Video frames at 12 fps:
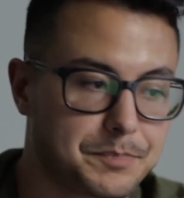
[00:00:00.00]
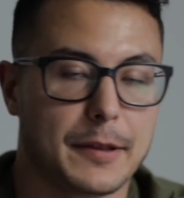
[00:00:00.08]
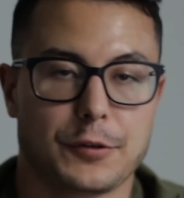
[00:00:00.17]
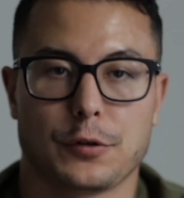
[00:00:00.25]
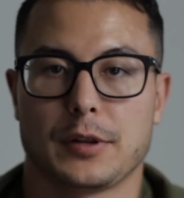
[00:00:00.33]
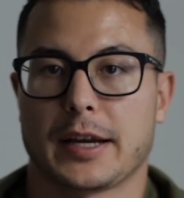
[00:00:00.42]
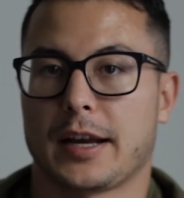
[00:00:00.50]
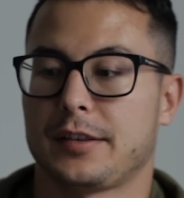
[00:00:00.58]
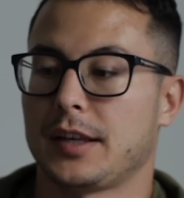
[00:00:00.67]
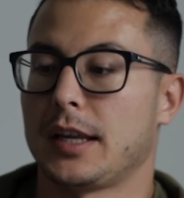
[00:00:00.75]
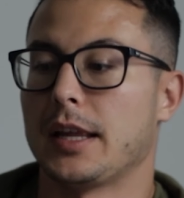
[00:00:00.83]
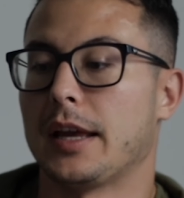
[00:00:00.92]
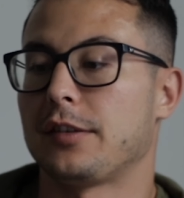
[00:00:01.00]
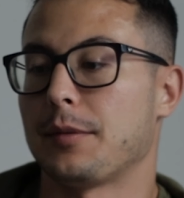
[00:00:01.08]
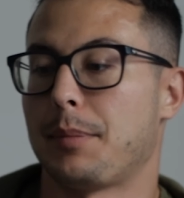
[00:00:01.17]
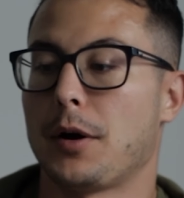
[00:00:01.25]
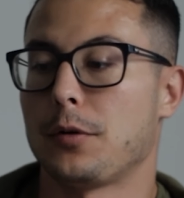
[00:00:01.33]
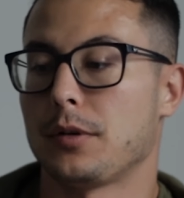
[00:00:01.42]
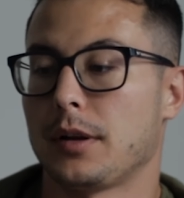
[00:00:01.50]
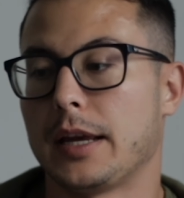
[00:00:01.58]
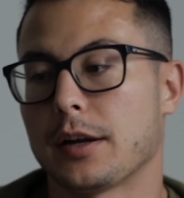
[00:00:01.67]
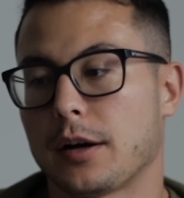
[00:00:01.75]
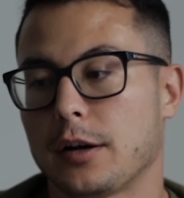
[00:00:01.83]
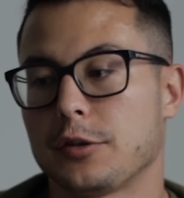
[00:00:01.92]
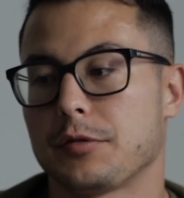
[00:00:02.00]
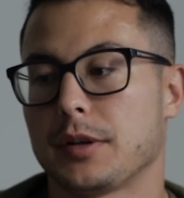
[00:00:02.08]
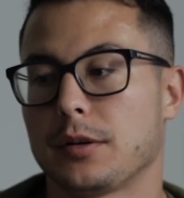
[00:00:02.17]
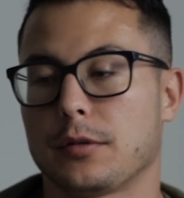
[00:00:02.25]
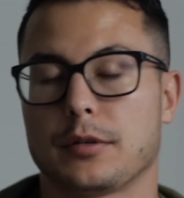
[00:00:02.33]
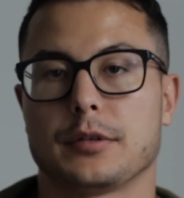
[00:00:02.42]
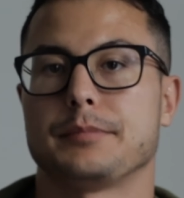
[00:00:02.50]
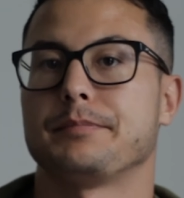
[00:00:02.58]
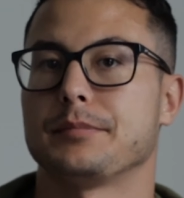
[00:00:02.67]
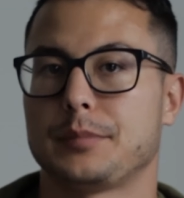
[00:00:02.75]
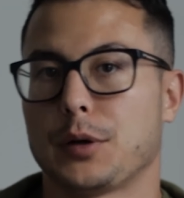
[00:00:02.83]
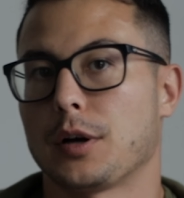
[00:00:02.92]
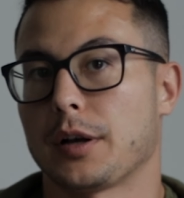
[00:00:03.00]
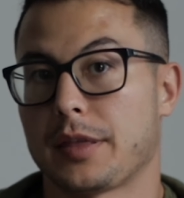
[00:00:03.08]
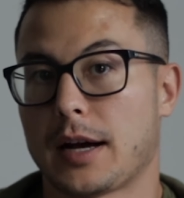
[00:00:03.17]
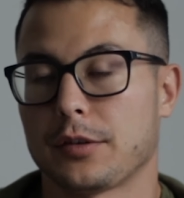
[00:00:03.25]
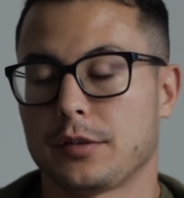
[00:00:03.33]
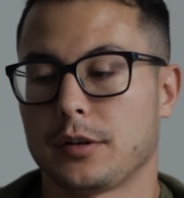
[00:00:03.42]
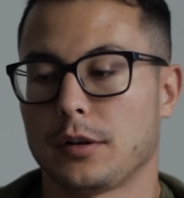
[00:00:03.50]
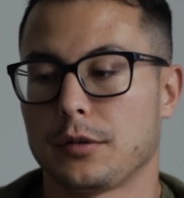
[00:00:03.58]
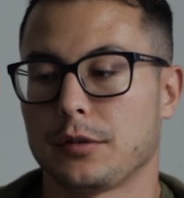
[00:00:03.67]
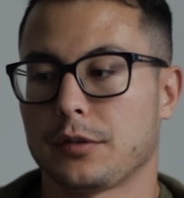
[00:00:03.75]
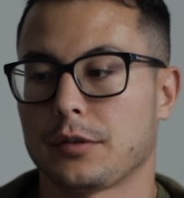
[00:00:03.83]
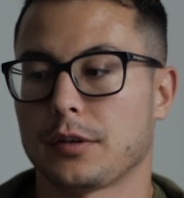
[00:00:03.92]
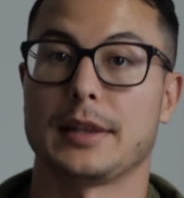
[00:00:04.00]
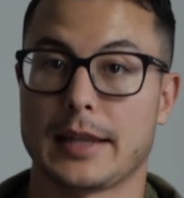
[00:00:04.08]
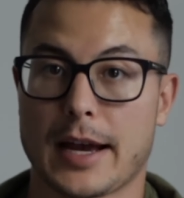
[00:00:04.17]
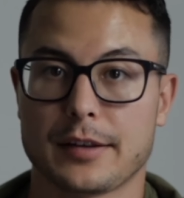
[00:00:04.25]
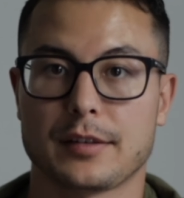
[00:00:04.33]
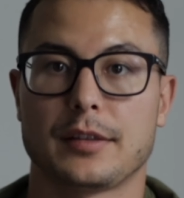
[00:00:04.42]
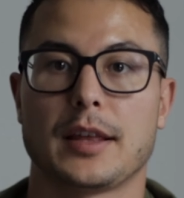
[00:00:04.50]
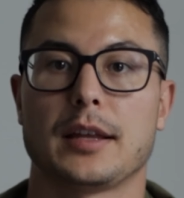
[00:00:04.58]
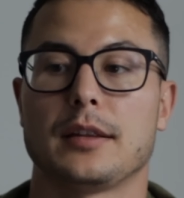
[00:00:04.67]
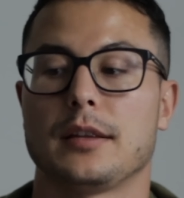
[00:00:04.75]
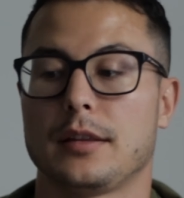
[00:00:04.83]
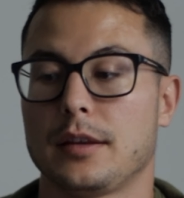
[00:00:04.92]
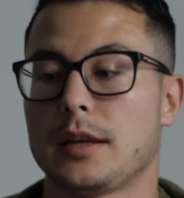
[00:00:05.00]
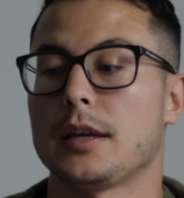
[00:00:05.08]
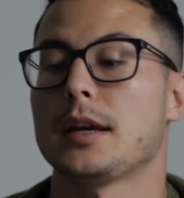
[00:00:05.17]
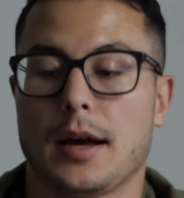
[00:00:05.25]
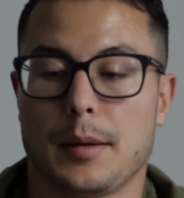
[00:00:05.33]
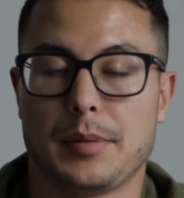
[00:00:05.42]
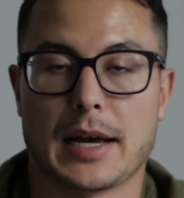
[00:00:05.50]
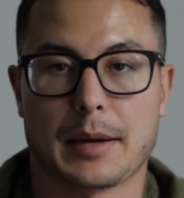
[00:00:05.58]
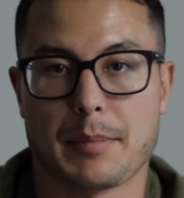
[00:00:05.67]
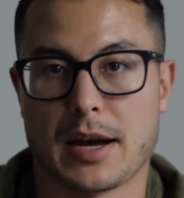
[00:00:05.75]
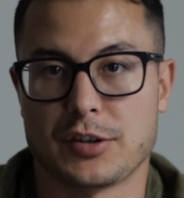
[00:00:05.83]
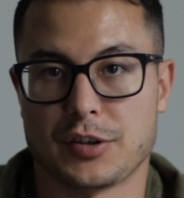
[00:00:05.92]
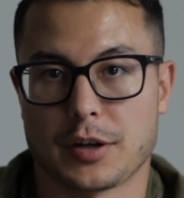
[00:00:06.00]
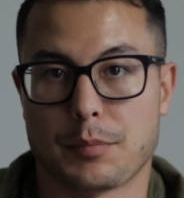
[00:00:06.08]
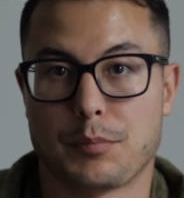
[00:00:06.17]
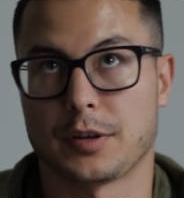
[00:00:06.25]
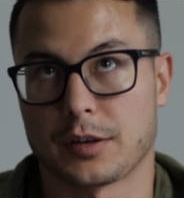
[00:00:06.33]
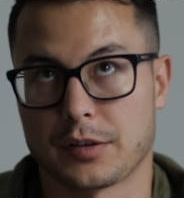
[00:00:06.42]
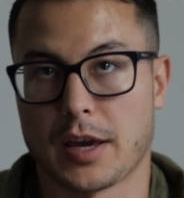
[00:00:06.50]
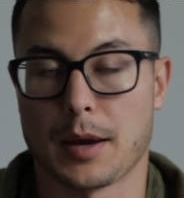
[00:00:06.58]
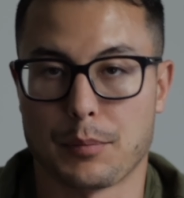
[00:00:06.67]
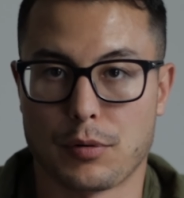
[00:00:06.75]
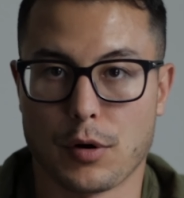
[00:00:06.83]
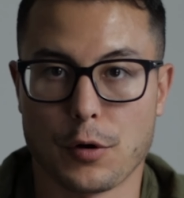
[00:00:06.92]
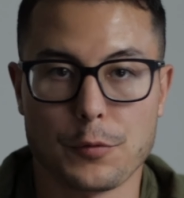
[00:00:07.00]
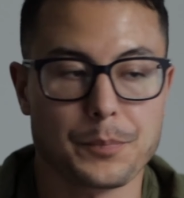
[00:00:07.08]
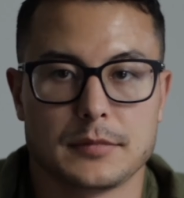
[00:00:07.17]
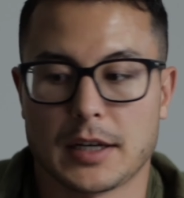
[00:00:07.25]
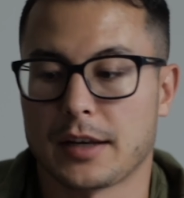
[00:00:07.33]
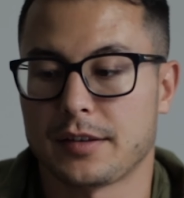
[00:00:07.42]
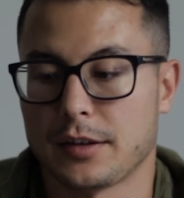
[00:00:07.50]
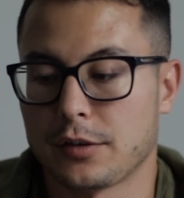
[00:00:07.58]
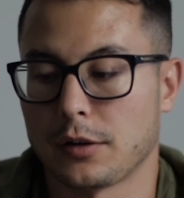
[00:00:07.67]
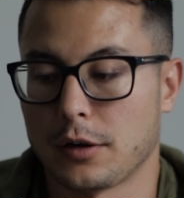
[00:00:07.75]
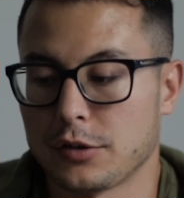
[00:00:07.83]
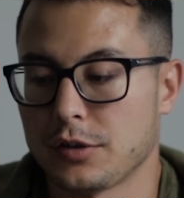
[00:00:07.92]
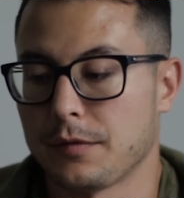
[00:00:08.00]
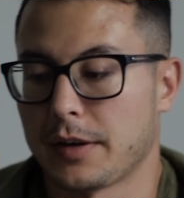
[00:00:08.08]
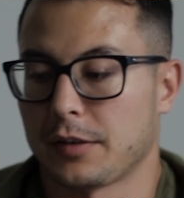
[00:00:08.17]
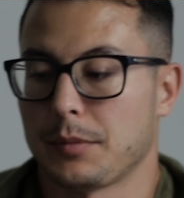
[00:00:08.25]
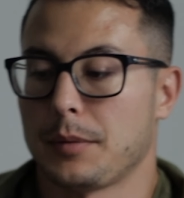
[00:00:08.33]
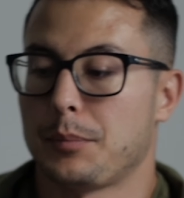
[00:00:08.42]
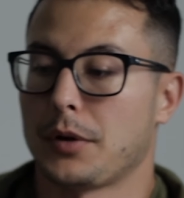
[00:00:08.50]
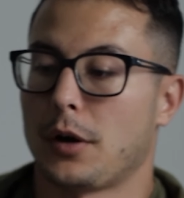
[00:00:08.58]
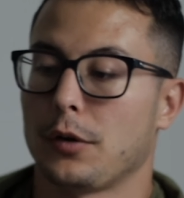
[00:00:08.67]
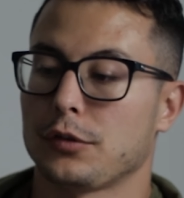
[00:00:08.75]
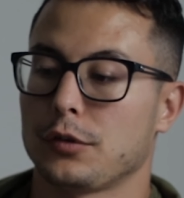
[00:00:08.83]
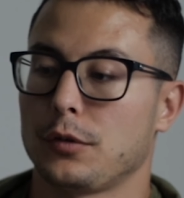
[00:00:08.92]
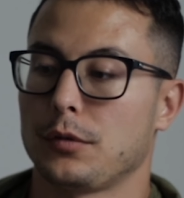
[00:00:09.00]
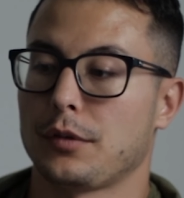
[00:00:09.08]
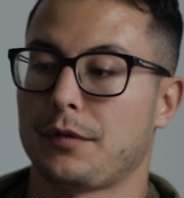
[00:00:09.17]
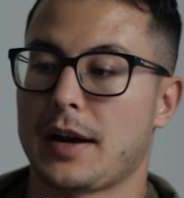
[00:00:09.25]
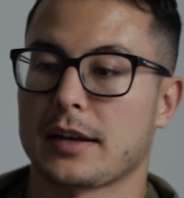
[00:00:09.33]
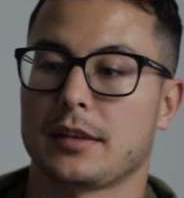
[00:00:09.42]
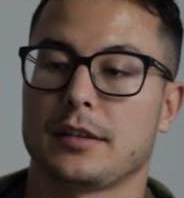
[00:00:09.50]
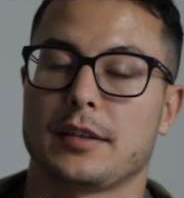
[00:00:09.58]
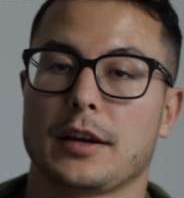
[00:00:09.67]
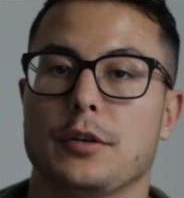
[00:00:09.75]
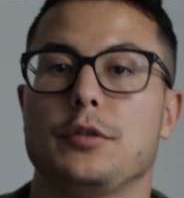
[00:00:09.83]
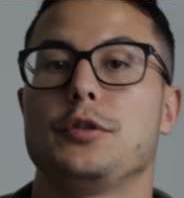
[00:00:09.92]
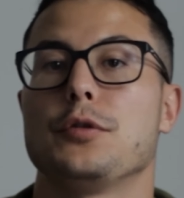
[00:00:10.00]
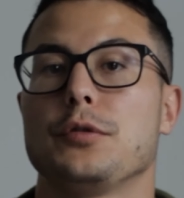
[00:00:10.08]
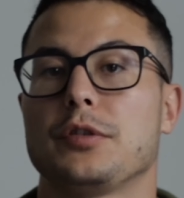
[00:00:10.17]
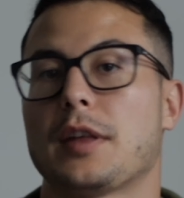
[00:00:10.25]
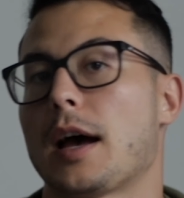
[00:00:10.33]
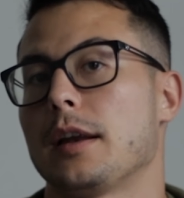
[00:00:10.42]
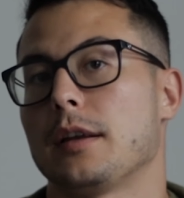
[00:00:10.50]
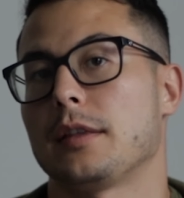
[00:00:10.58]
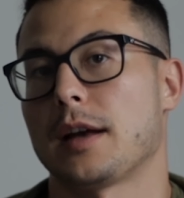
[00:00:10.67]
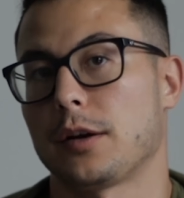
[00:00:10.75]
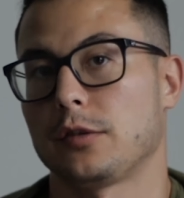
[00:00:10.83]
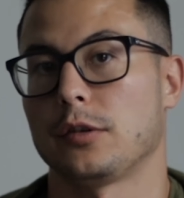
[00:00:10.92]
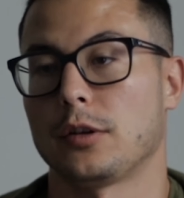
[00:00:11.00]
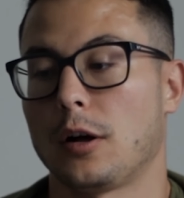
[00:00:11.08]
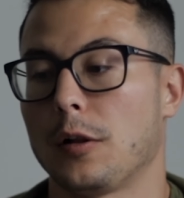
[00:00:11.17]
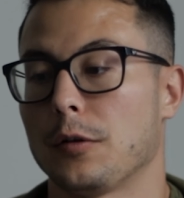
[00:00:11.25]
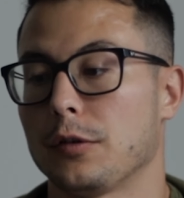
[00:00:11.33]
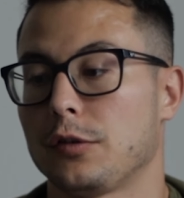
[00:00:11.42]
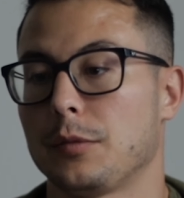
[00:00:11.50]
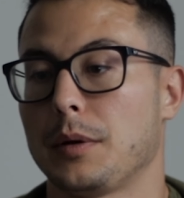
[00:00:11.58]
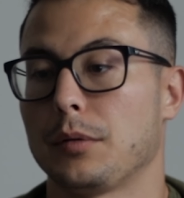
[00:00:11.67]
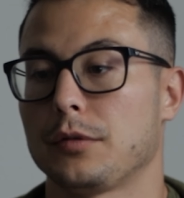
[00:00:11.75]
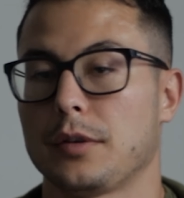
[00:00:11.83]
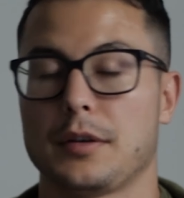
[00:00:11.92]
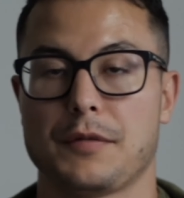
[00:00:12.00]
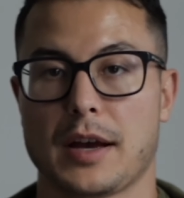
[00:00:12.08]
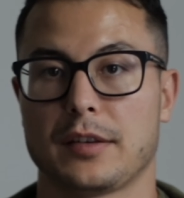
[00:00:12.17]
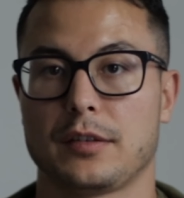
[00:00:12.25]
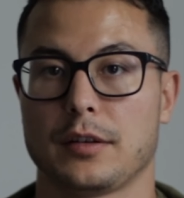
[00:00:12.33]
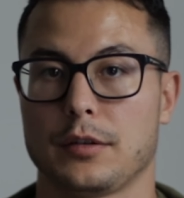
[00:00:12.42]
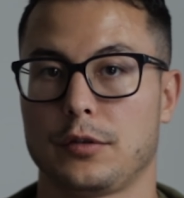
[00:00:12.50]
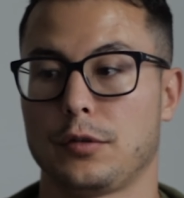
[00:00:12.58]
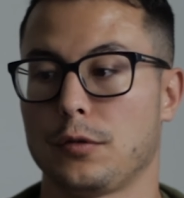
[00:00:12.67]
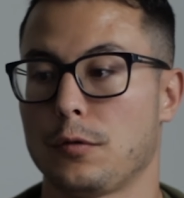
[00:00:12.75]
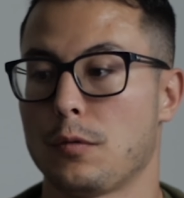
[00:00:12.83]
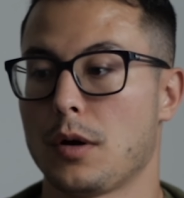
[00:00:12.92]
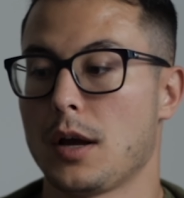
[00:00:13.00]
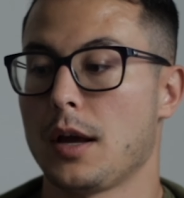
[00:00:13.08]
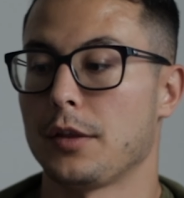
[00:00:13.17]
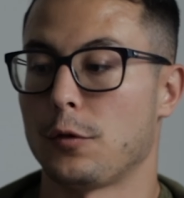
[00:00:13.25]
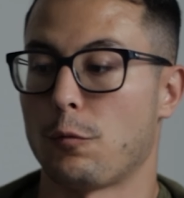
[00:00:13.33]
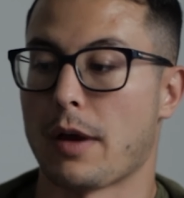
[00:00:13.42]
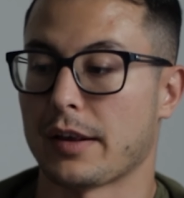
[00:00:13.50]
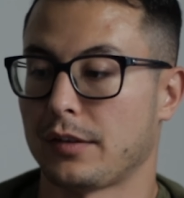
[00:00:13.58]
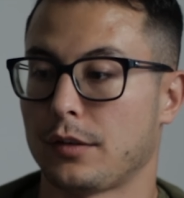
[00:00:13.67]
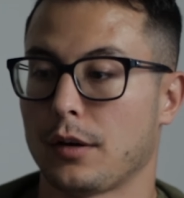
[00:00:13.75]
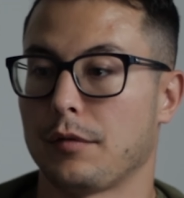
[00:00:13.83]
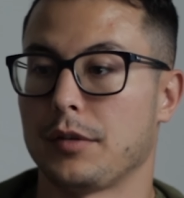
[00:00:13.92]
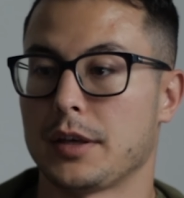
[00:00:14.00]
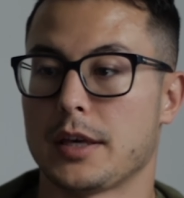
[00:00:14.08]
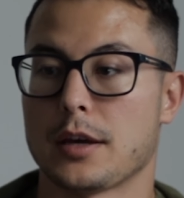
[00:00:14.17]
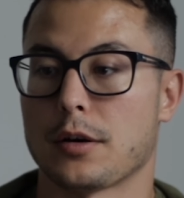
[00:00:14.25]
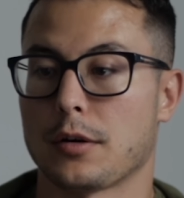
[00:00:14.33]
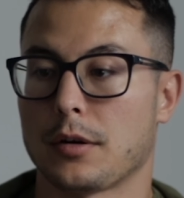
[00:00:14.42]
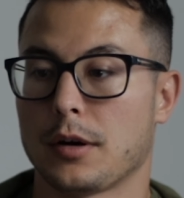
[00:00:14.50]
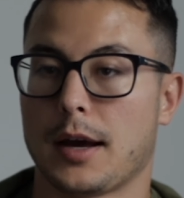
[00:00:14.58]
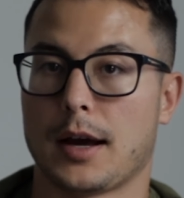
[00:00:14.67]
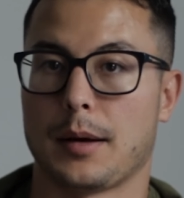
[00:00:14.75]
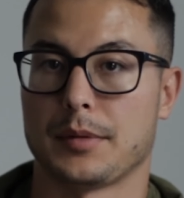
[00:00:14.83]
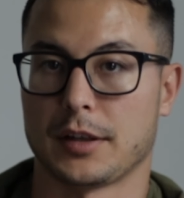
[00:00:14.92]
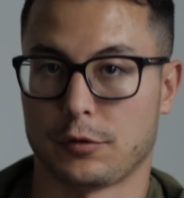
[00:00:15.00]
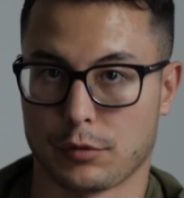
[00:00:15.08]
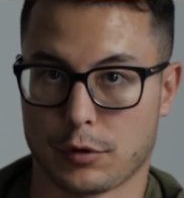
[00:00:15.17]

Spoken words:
And so, like I said, it's about $800 or about $1,000 less than the Blackmagic 6K Pro. Like I said, it's a large investment, but also the fact is I could use that $1,000 to be able to invest into the rest of the gear that's